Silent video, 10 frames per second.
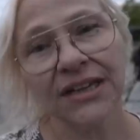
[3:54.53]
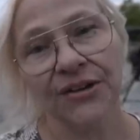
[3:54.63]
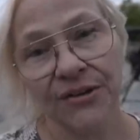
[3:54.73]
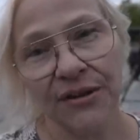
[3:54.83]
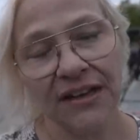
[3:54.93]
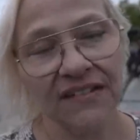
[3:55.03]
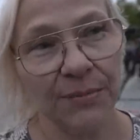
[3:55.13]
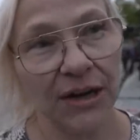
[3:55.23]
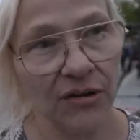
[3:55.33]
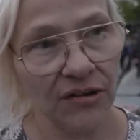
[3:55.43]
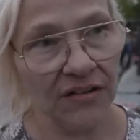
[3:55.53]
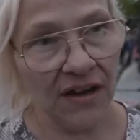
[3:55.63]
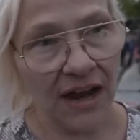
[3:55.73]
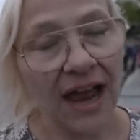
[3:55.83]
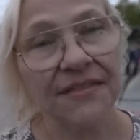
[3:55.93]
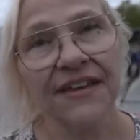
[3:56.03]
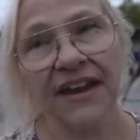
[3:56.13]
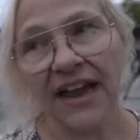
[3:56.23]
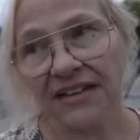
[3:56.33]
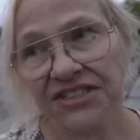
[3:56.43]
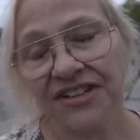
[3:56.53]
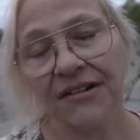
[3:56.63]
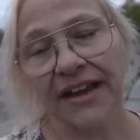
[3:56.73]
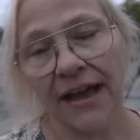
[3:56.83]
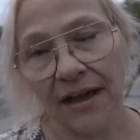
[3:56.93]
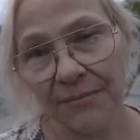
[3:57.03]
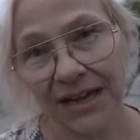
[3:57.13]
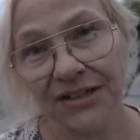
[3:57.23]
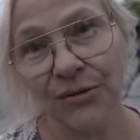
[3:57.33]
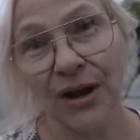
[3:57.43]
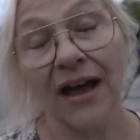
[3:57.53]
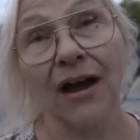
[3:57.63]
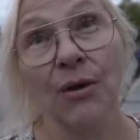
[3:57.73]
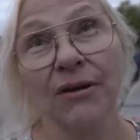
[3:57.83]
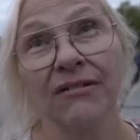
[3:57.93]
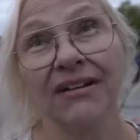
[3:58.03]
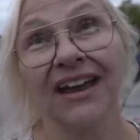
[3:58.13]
know it's because of the culture coming to our